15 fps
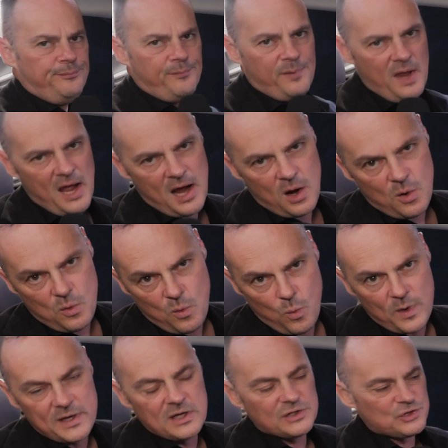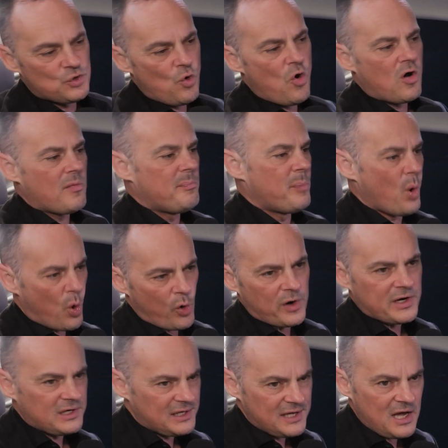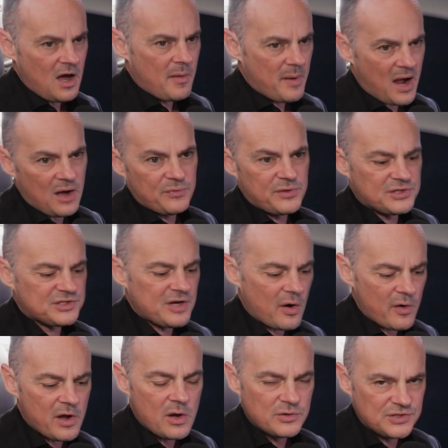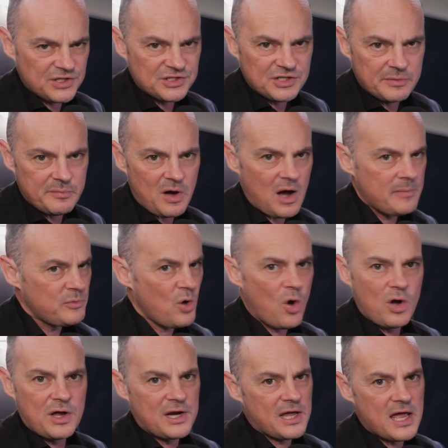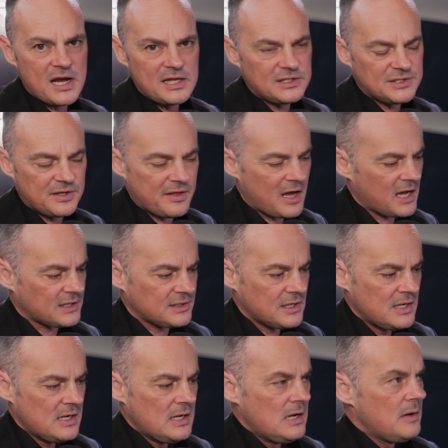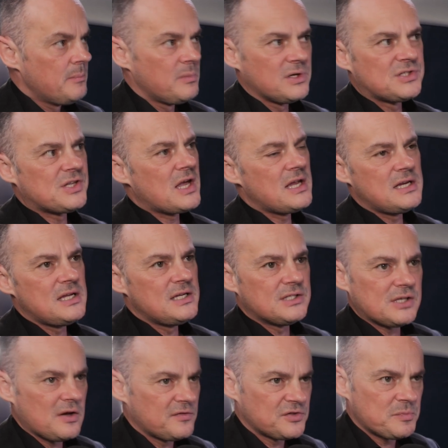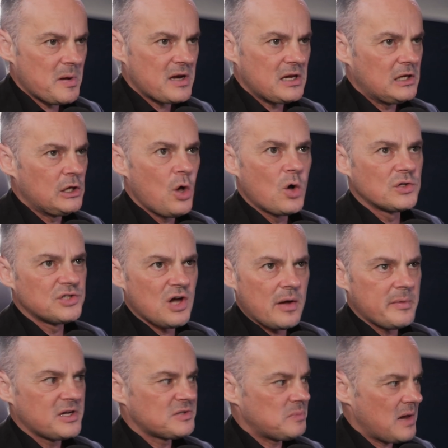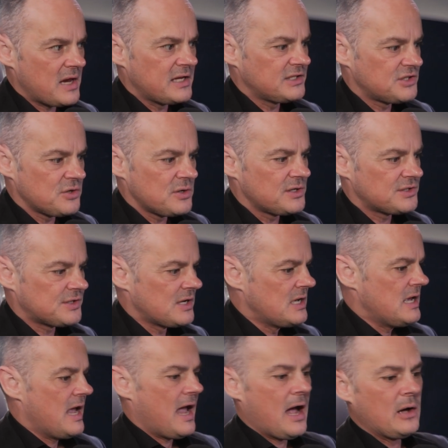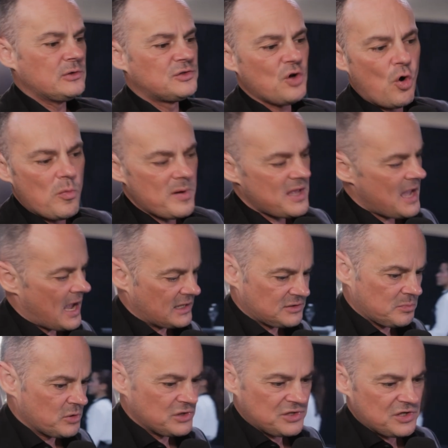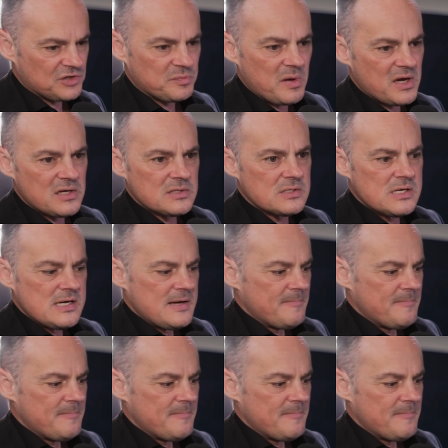Now, we could talk boringly about the stereo system. I'm not going to get into that. Mercedes have spent a long time explaining to us how Dolby Atmos has been